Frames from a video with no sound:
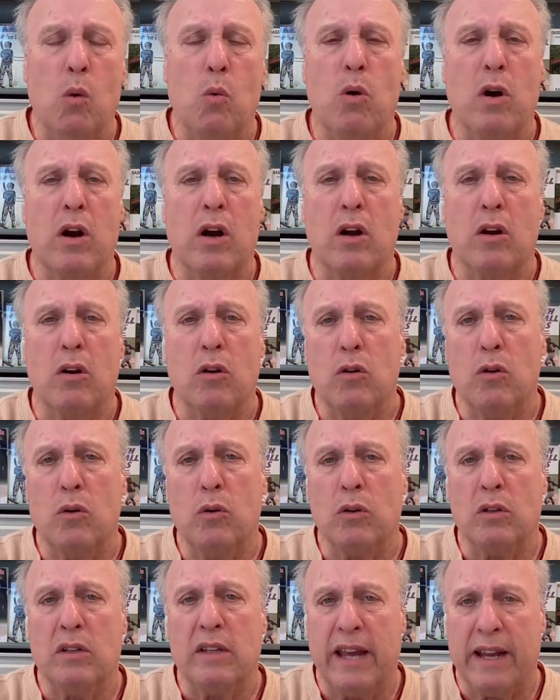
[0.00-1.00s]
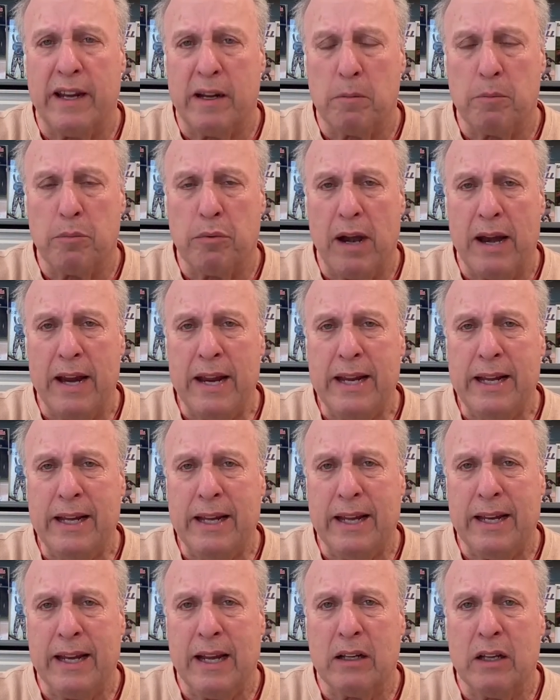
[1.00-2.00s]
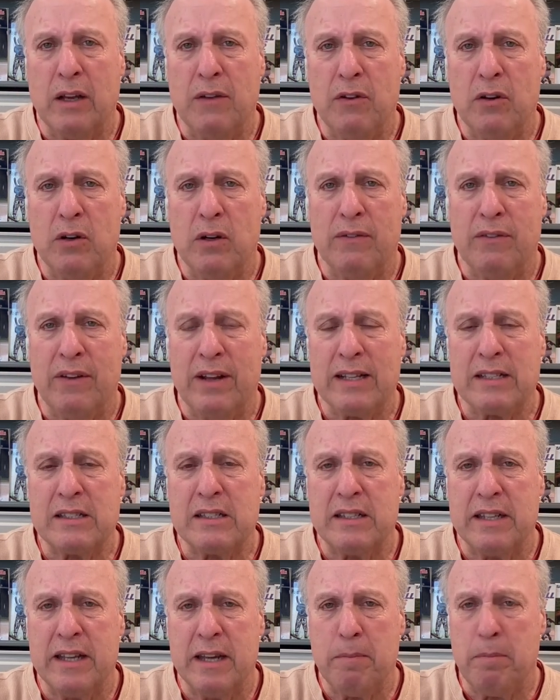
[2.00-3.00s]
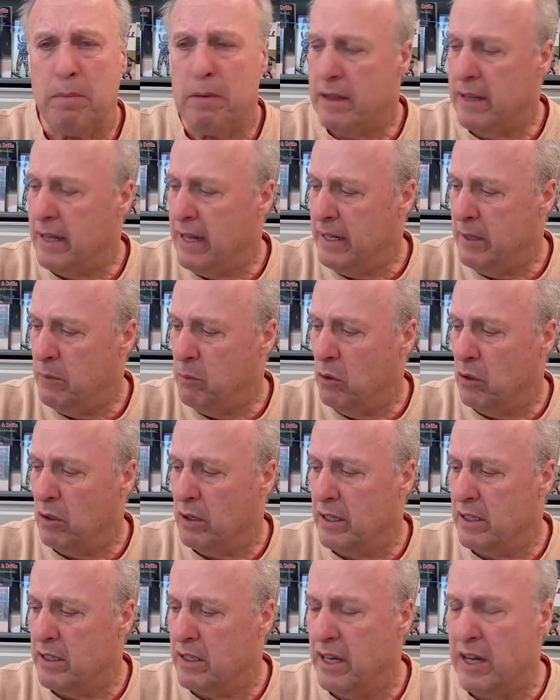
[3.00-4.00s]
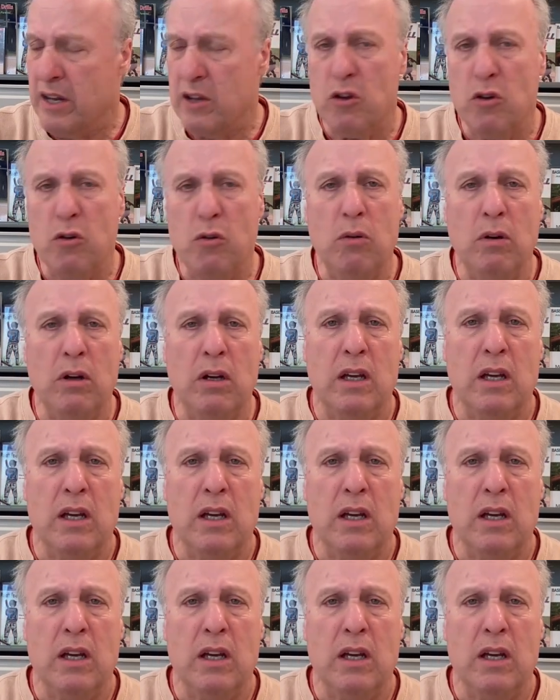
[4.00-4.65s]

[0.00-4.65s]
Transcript: We're going to take a break, and I'll give you an advanced tip, and then we'll continue.